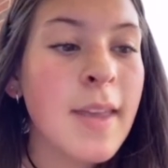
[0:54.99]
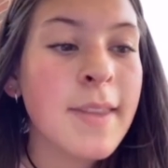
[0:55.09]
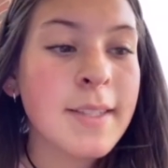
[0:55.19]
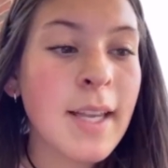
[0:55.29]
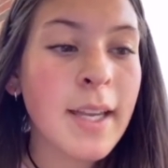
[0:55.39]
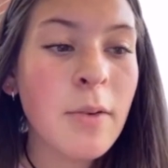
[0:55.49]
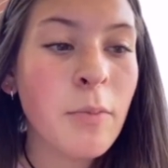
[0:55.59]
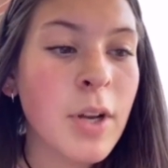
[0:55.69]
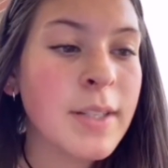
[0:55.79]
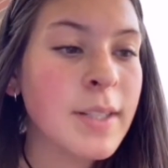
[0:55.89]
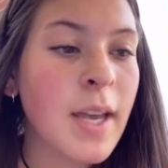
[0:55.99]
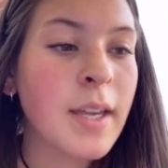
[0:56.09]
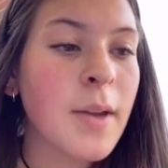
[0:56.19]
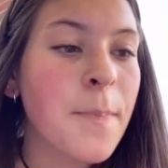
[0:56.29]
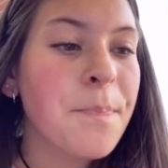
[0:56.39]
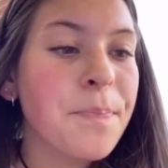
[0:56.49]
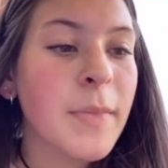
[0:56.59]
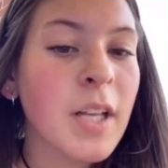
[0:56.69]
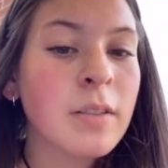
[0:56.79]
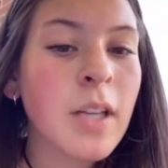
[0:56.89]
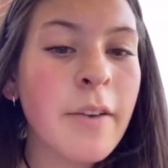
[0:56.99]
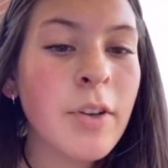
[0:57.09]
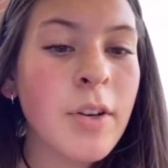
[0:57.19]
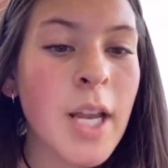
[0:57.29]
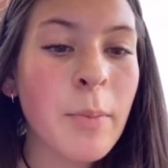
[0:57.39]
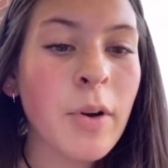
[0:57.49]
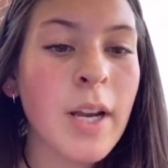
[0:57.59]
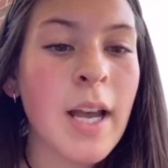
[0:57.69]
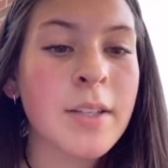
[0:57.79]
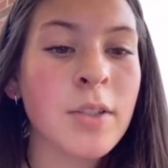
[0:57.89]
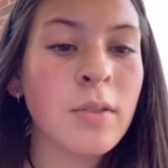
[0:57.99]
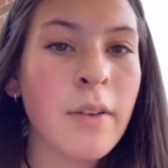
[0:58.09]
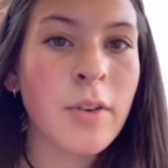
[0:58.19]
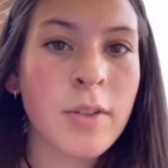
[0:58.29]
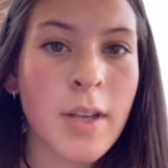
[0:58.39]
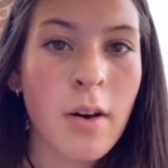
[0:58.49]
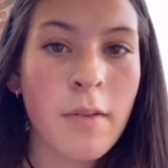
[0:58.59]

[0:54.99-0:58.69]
The second one is like, love your neighbor as you love yourself.